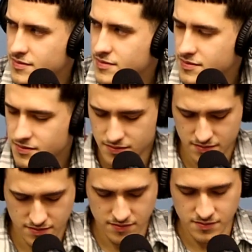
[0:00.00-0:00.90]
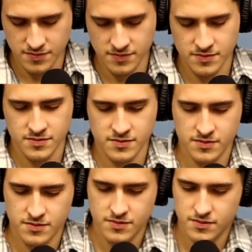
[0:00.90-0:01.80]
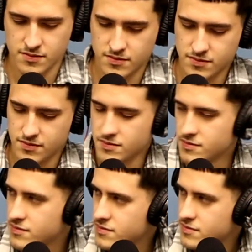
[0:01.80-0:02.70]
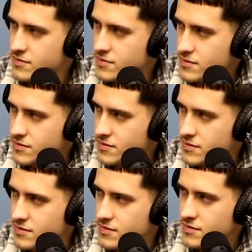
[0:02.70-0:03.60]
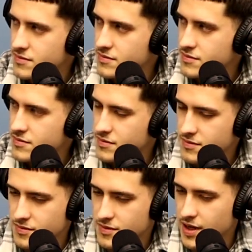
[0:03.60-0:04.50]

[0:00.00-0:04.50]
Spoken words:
[no speech]